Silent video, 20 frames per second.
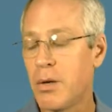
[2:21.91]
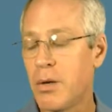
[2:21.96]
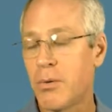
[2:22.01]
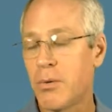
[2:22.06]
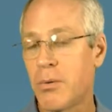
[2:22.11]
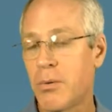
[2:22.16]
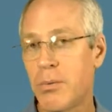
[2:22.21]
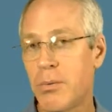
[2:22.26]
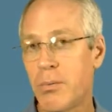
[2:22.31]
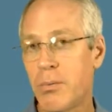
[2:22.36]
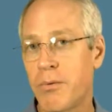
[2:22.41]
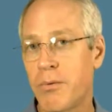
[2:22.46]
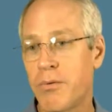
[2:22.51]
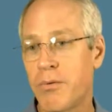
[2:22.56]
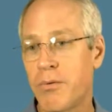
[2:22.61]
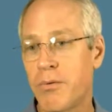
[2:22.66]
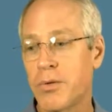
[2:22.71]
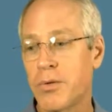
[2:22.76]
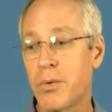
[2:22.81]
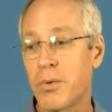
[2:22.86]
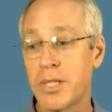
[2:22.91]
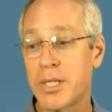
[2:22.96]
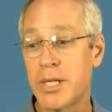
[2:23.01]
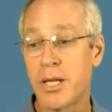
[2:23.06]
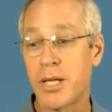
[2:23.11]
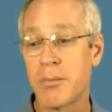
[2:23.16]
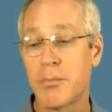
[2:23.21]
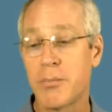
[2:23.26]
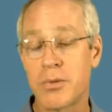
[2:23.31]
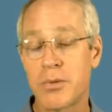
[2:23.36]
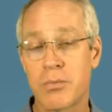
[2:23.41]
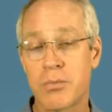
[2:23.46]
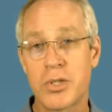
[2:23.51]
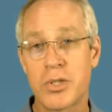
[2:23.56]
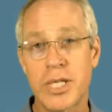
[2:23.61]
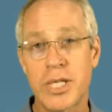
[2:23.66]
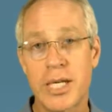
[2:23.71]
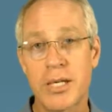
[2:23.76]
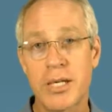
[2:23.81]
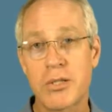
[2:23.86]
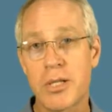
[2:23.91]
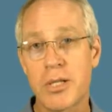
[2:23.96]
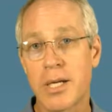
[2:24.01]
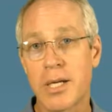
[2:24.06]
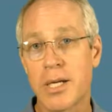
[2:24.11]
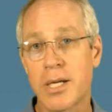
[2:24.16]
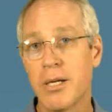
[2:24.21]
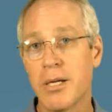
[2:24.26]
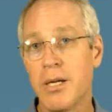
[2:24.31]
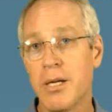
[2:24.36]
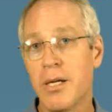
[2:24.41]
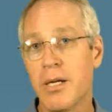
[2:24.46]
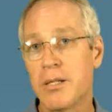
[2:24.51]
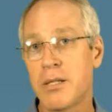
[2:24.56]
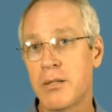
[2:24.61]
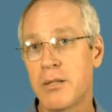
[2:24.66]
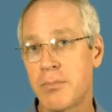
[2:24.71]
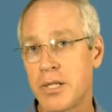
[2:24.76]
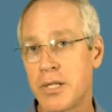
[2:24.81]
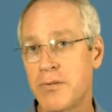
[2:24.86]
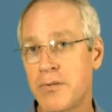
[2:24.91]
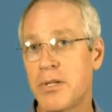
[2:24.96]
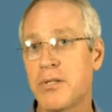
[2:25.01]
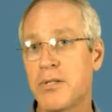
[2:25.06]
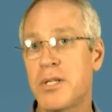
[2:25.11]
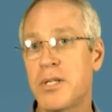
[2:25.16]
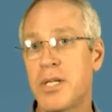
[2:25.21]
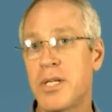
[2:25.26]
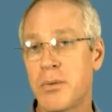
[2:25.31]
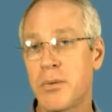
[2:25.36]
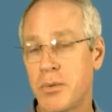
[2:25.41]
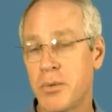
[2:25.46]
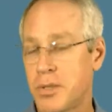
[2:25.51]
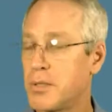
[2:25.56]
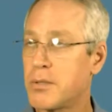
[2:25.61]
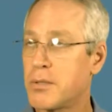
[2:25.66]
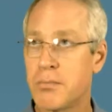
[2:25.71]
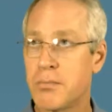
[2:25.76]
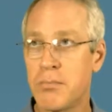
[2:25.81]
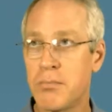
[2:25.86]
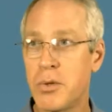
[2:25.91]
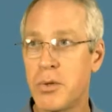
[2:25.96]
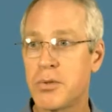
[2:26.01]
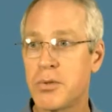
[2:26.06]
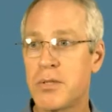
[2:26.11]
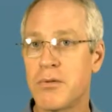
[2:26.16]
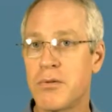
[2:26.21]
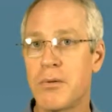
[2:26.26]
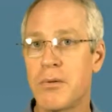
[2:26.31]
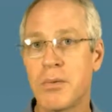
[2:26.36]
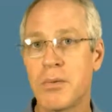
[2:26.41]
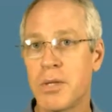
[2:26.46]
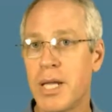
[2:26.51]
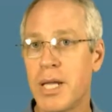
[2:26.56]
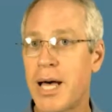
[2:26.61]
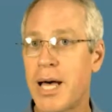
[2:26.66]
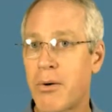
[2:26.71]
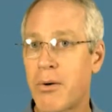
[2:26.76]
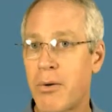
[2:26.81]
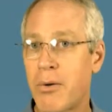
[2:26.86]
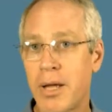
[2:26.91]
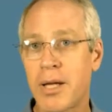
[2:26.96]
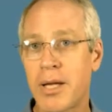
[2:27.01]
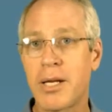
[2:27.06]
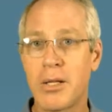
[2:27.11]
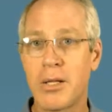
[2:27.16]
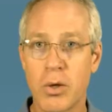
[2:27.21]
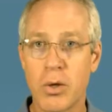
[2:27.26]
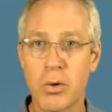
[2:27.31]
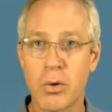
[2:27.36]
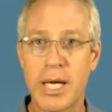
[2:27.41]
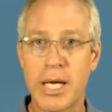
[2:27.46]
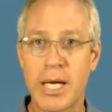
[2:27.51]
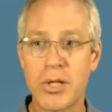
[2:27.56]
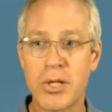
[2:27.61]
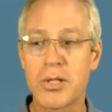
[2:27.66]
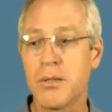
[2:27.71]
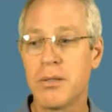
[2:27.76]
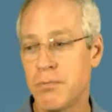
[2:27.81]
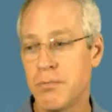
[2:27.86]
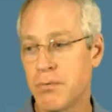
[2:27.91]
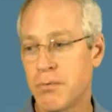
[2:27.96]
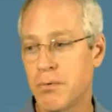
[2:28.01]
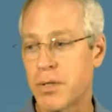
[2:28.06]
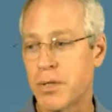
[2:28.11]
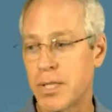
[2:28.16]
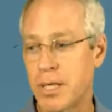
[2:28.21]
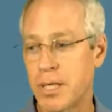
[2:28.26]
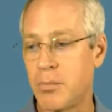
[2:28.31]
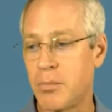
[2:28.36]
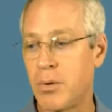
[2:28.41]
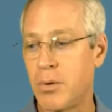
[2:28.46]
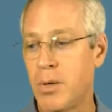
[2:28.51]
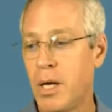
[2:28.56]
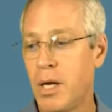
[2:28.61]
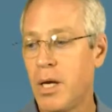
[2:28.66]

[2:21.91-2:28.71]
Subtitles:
We'll refer to which elements were changed, like specificity, which is most of them, laterality, location, for example.